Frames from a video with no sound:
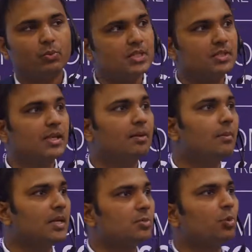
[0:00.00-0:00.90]
which is
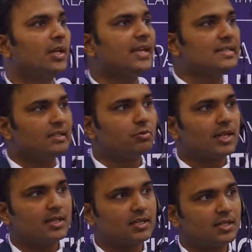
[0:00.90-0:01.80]
then much more easy to
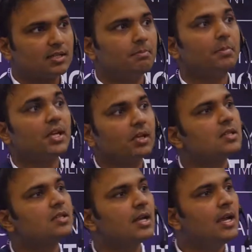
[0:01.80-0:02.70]
digest
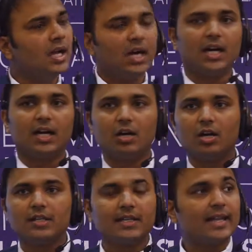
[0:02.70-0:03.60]
because
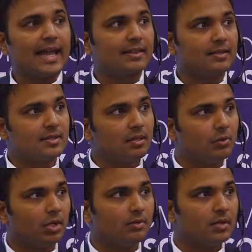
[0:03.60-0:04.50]
they lack the cell
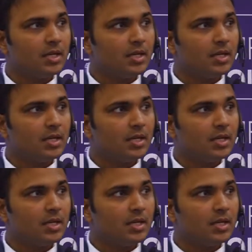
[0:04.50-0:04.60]
wall.